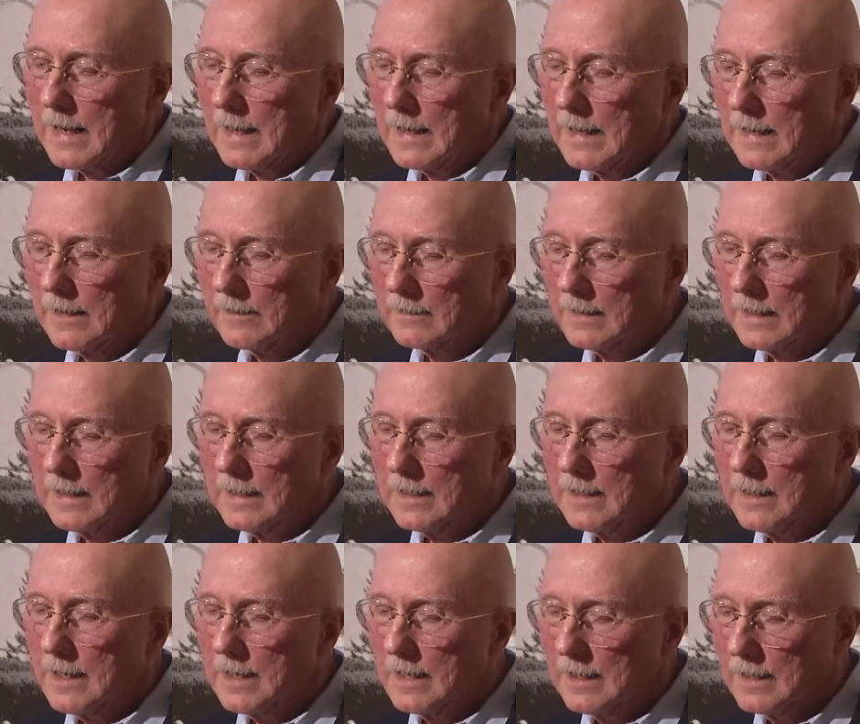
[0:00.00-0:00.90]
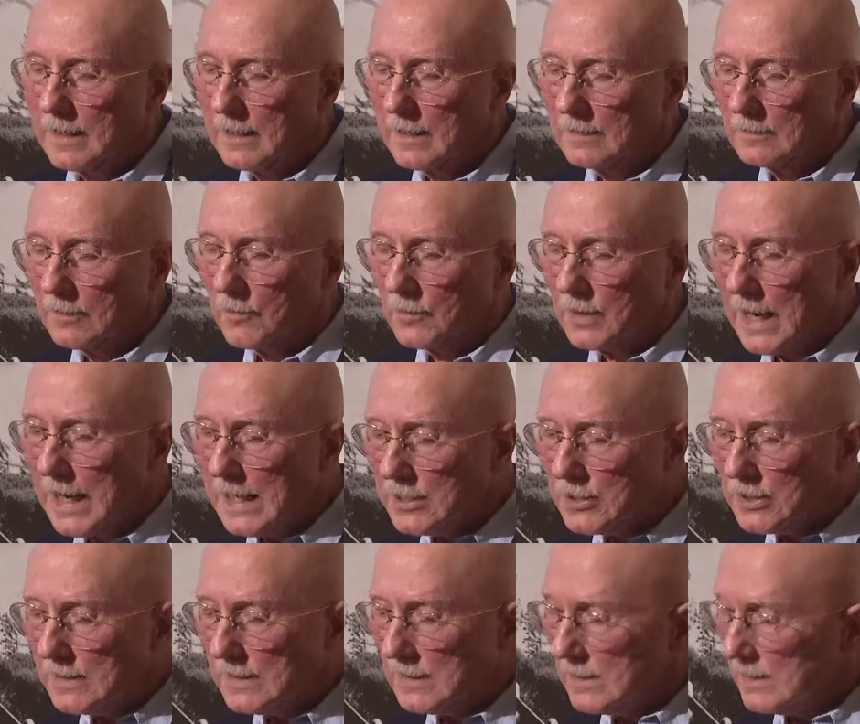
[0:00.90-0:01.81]
Now, the
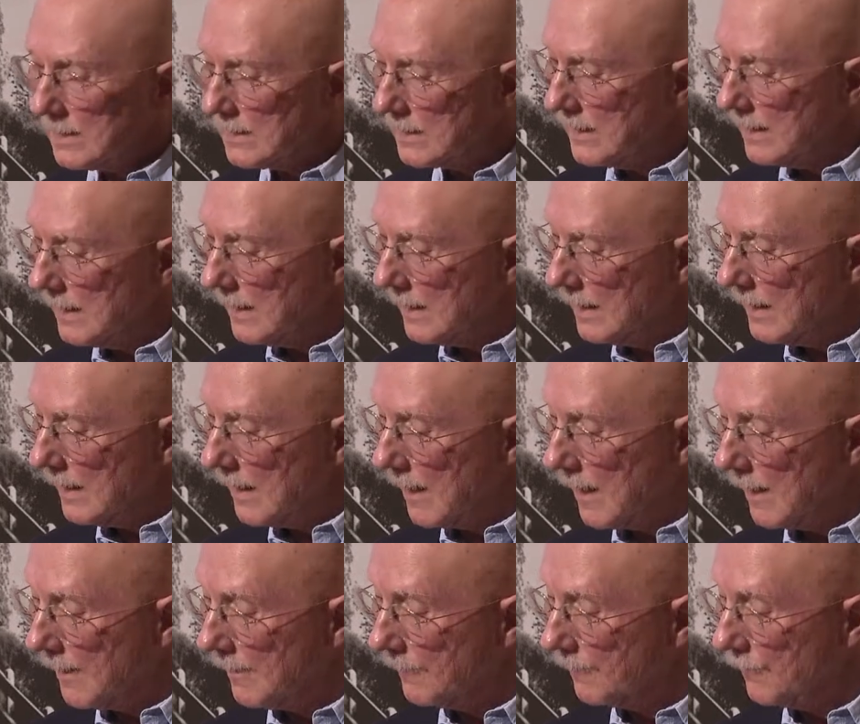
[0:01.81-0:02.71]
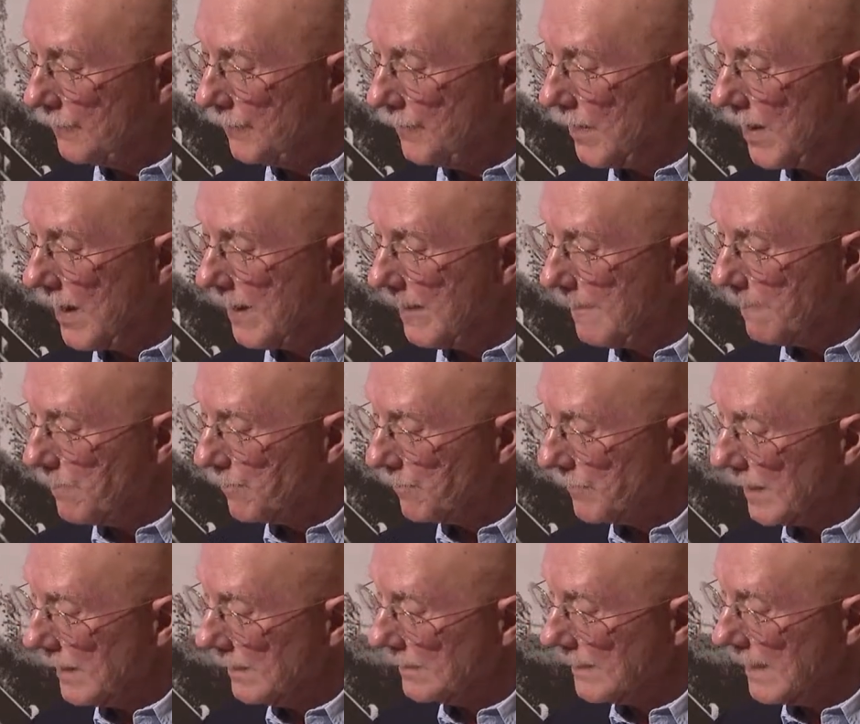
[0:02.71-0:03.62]
locations of
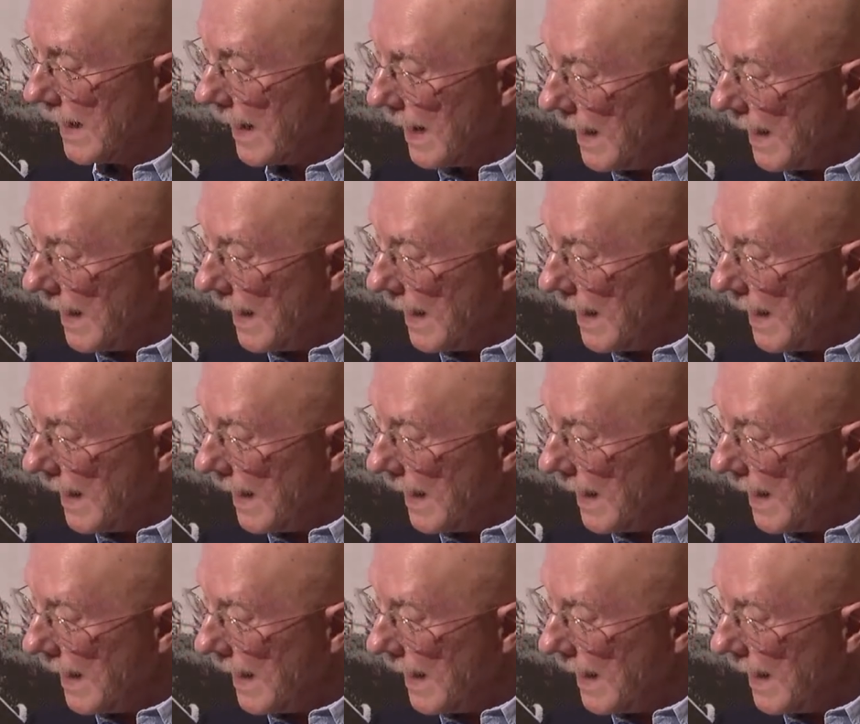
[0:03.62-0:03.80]
the